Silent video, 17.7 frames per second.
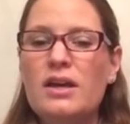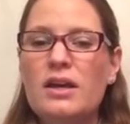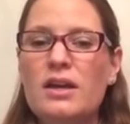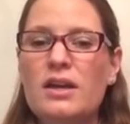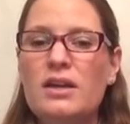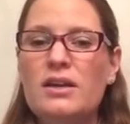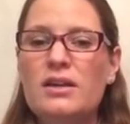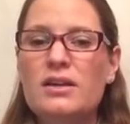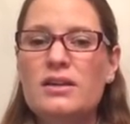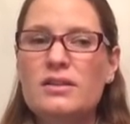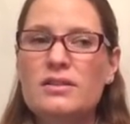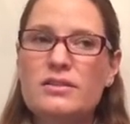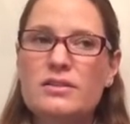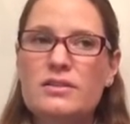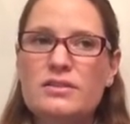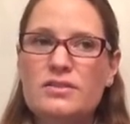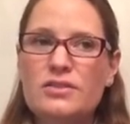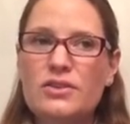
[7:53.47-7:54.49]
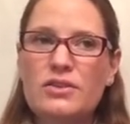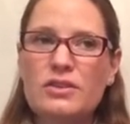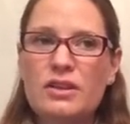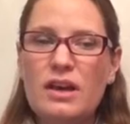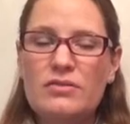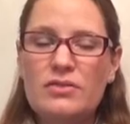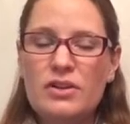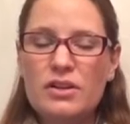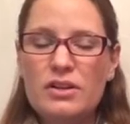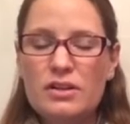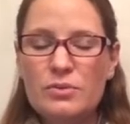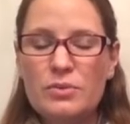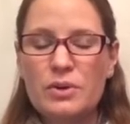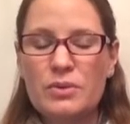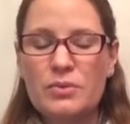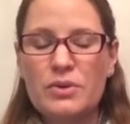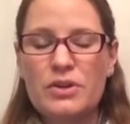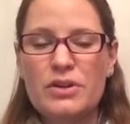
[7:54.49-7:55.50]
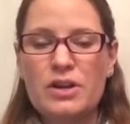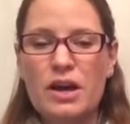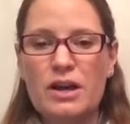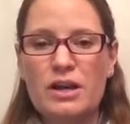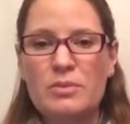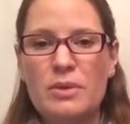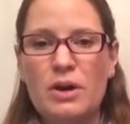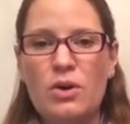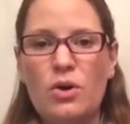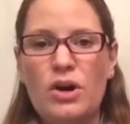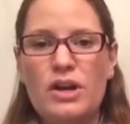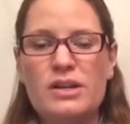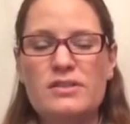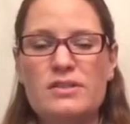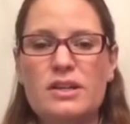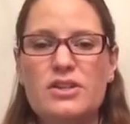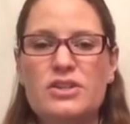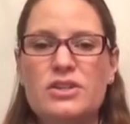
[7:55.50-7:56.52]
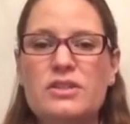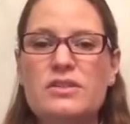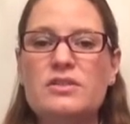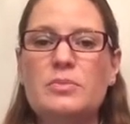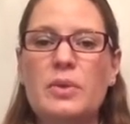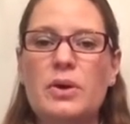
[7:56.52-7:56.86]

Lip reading: in a certain level when we're talking about organizations,